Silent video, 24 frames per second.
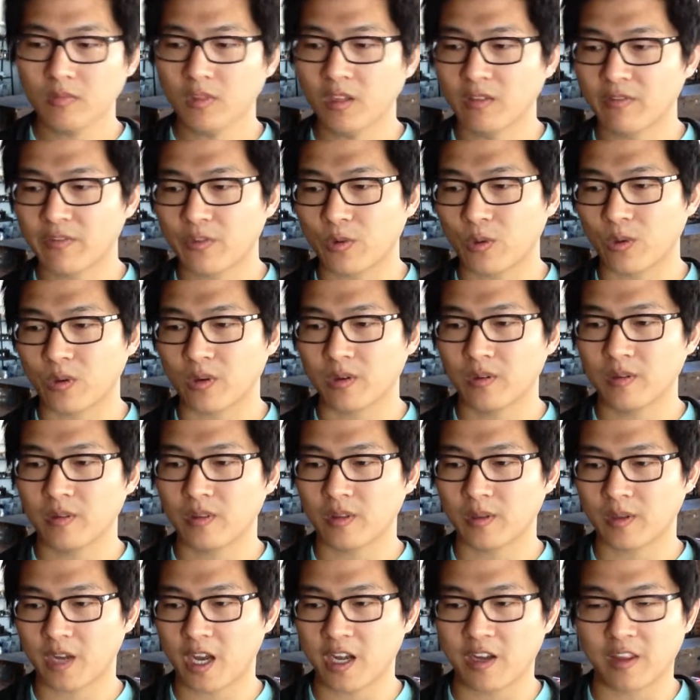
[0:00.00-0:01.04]
for
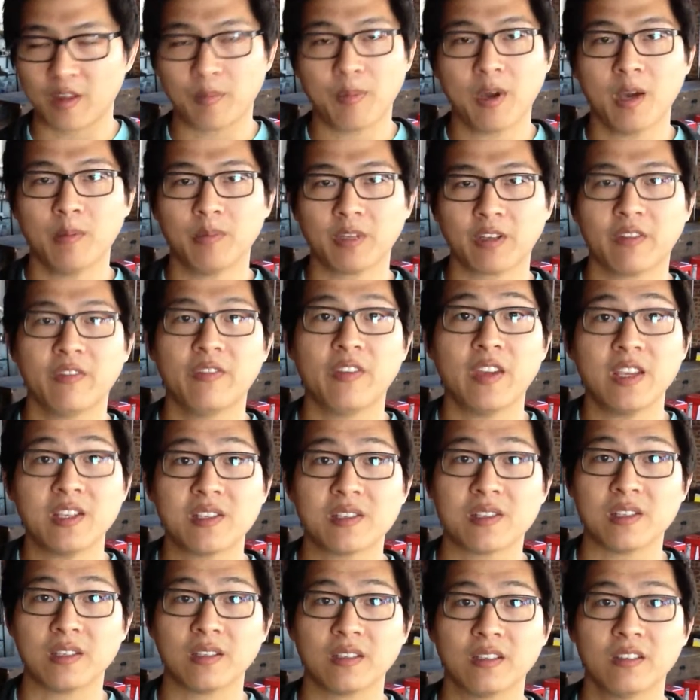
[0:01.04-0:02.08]
the kind of the
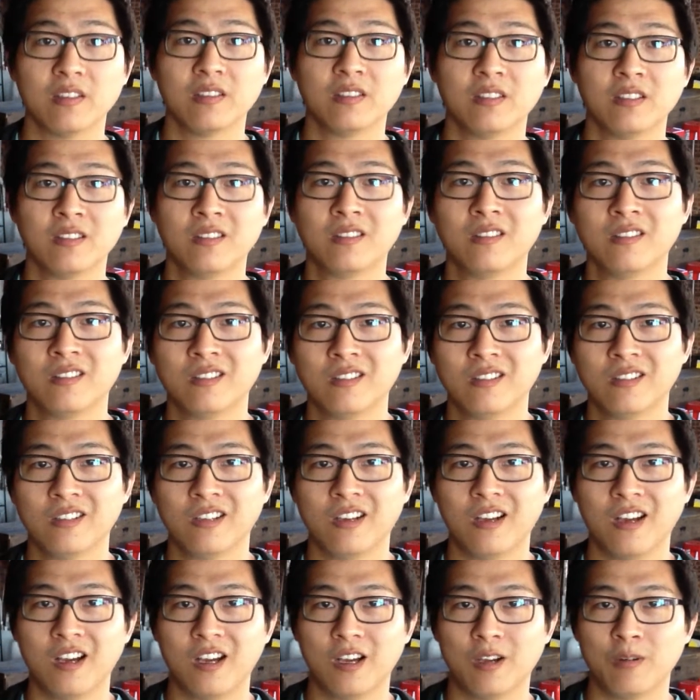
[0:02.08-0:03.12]
public-facing
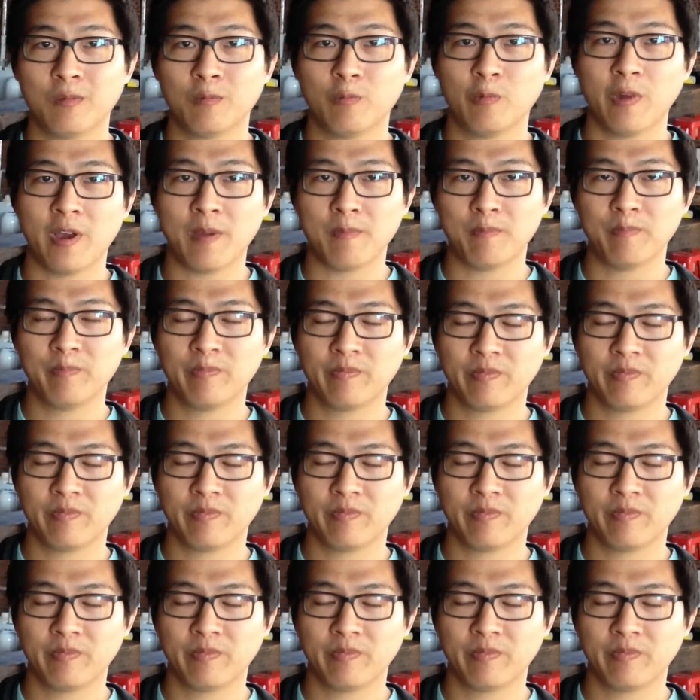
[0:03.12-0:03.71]
uh, web.